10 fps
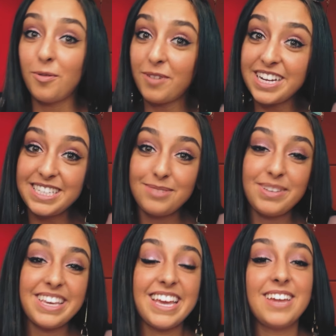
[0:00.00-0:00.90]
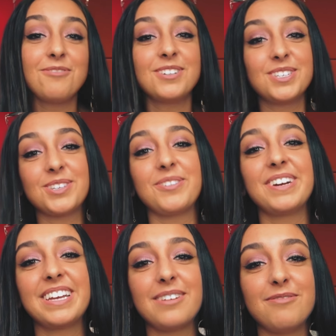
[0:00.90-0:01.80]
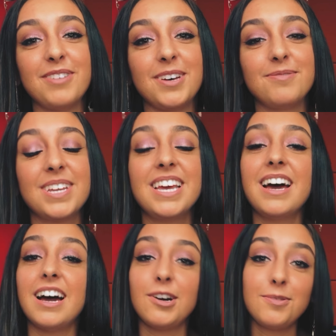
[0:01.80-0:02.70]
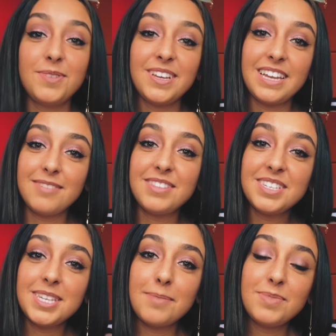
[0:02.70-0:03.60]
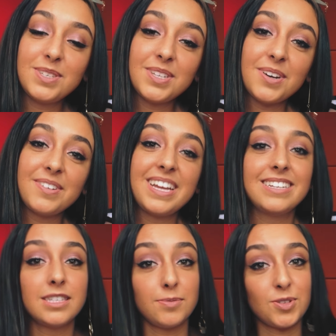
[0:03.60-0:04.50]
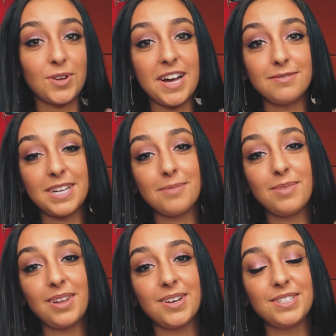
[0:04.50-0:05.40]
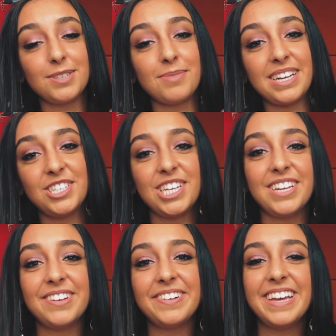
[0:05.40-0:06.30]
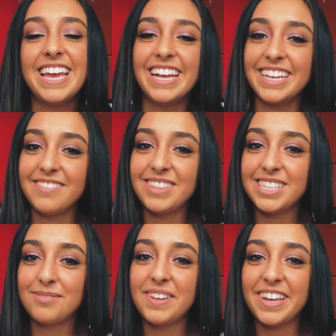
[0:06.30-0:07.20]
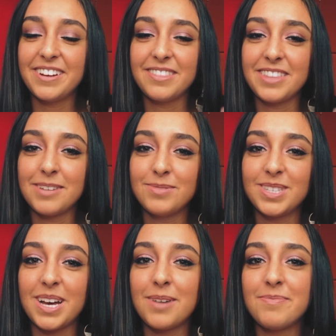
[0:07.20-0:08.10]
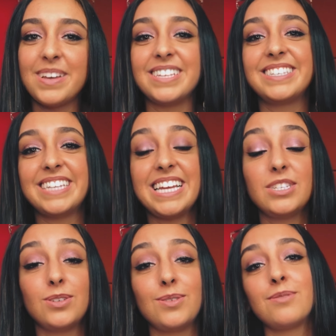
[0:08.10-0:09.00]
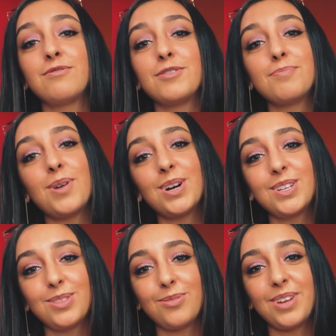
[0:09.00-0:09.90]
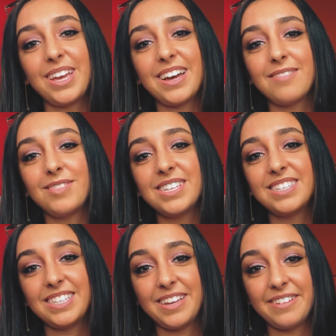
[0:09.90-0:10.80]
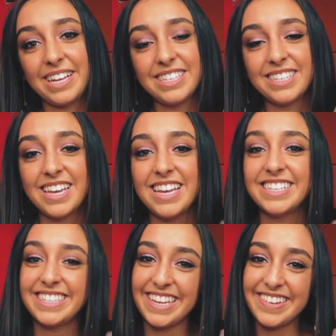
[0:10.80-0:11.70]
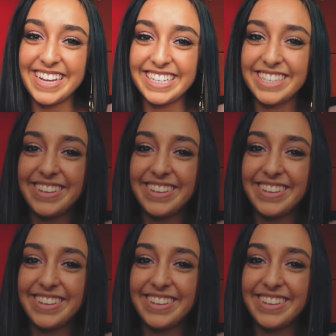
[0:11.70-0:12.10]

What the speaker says: Where to Begin When Scoring a Film. I hope you loved this episode and subscribe down below to my channel. Give this video a thumbs up and stay tuned for part 3 of this series. See you next